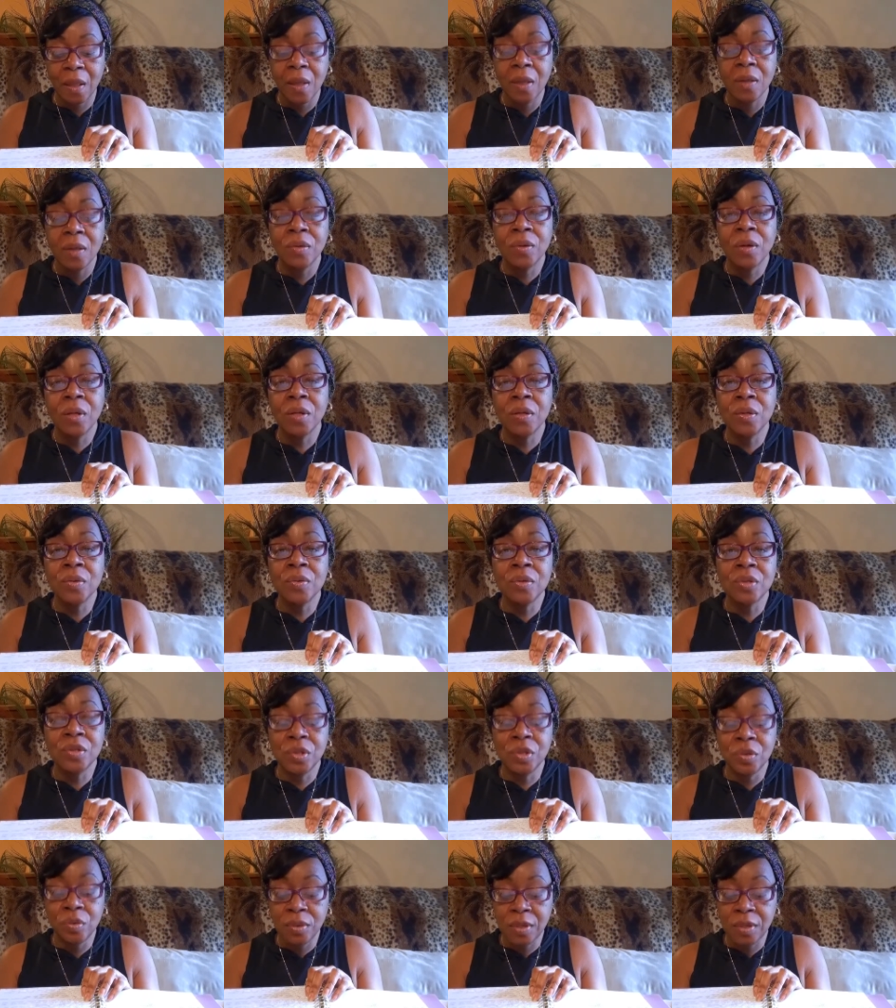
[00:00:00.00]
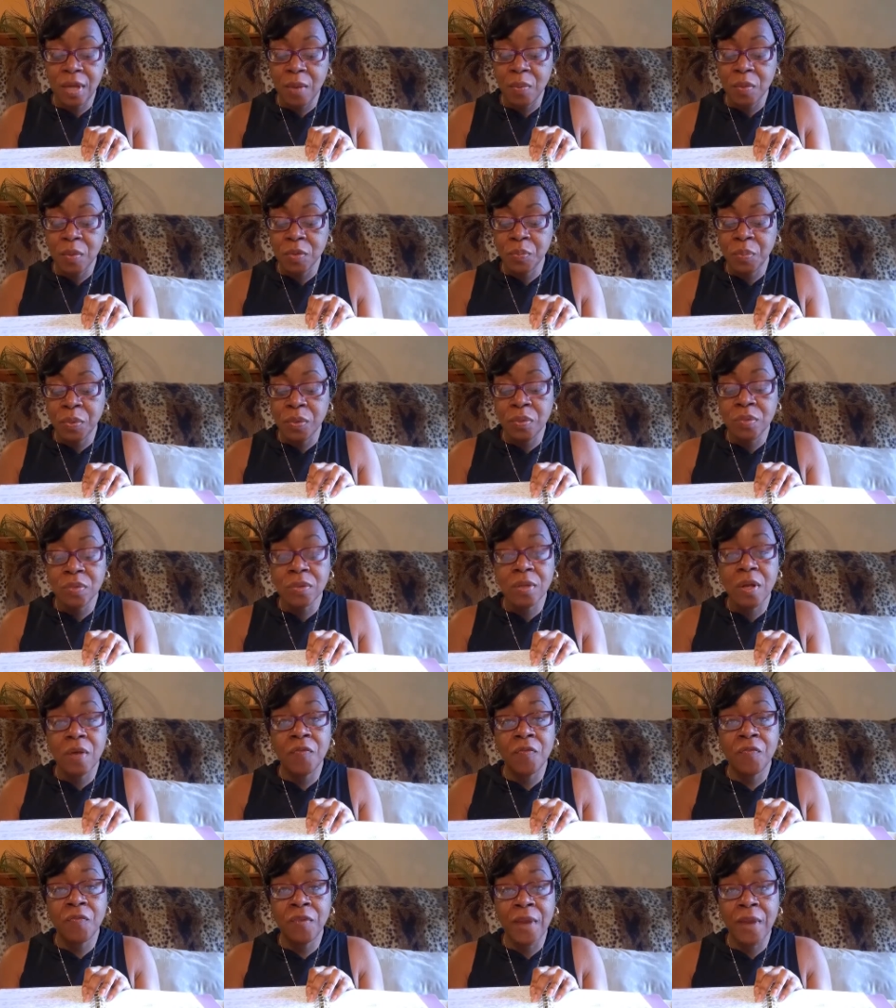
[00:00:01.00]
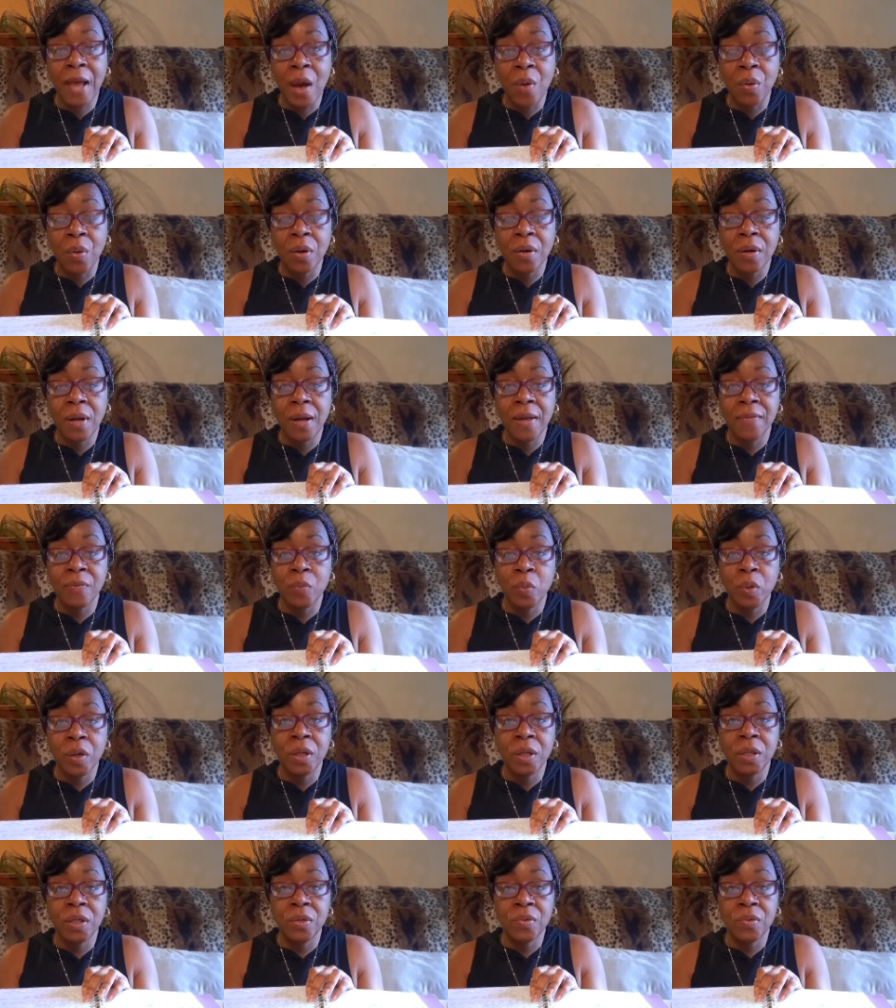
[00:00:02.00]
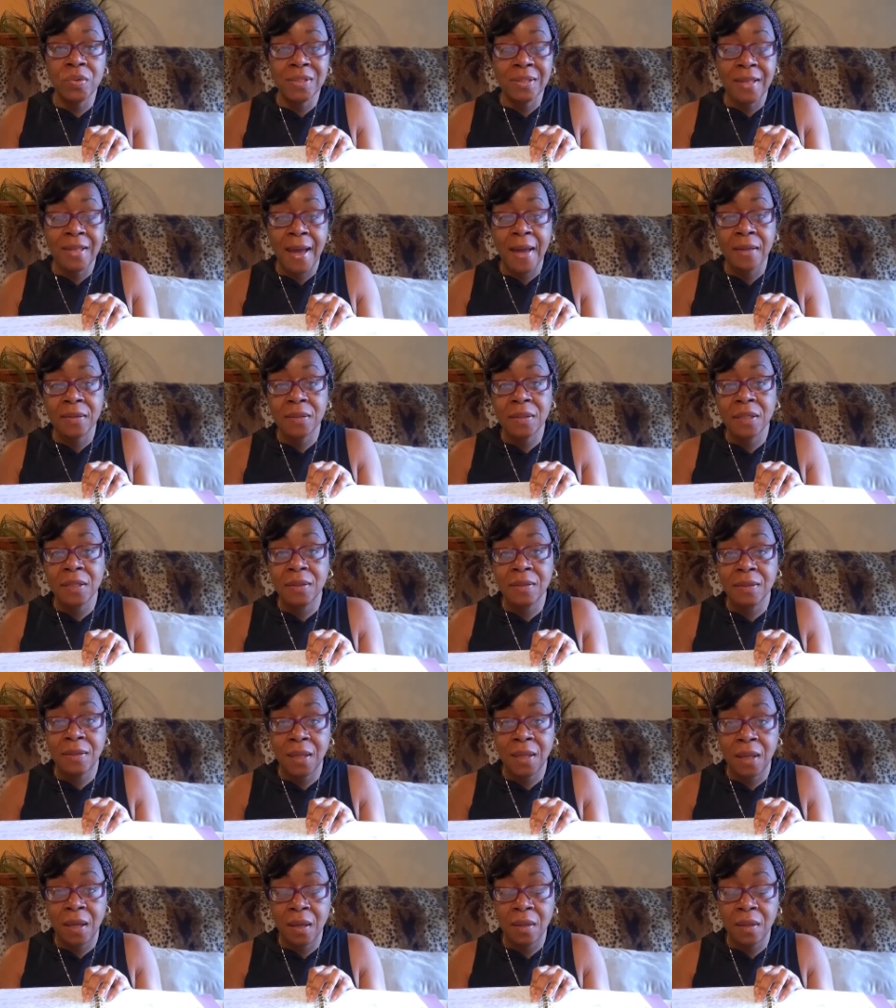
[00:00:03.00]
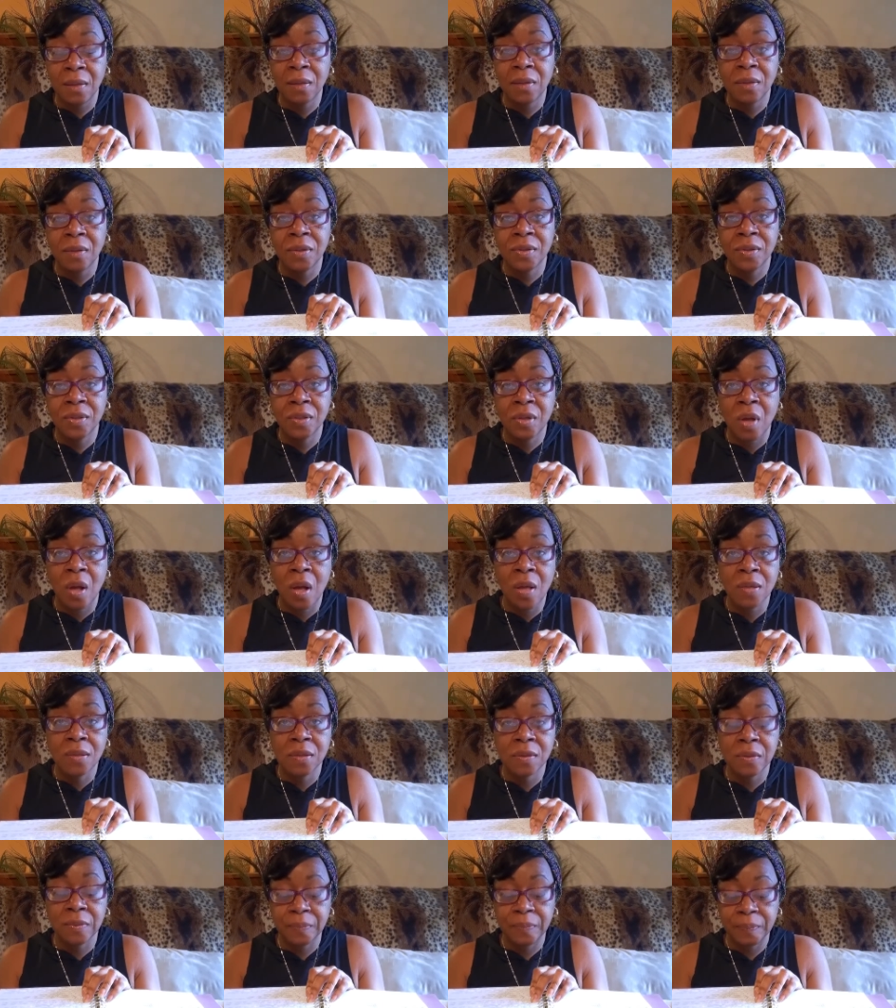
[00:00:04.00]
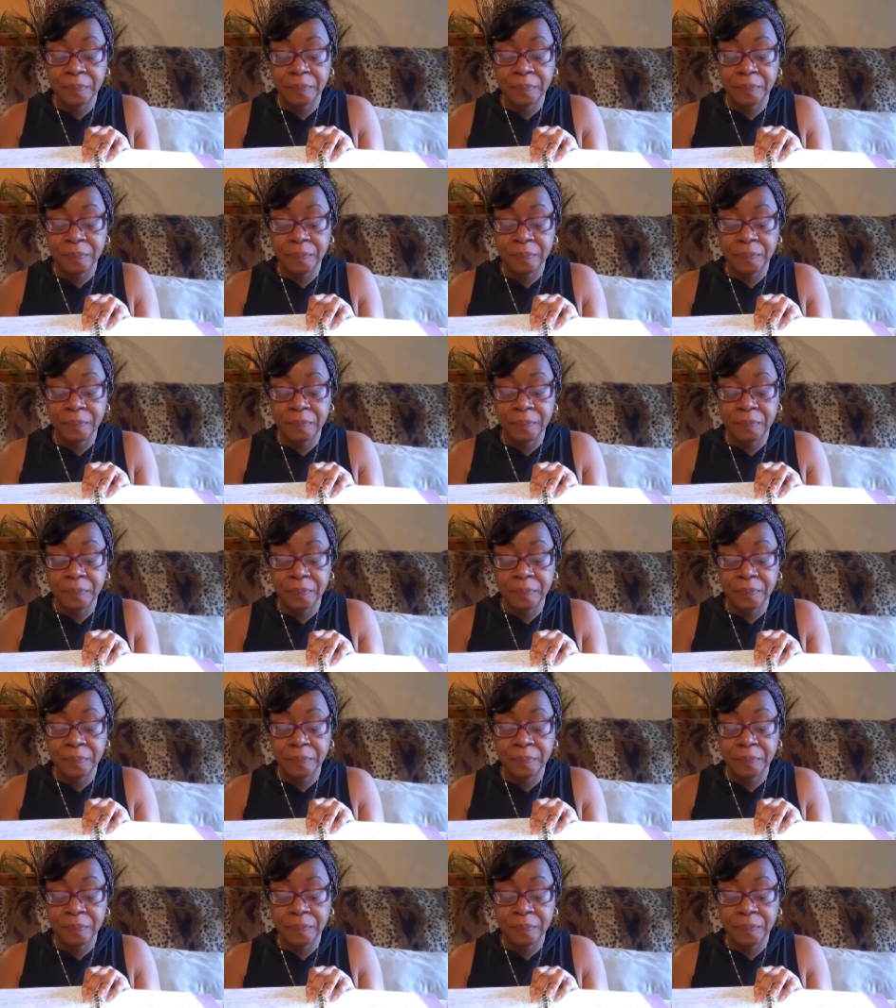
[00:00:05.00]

You're going to use 2 tablespoons of flour, and we're going to use that to thicken the sauce.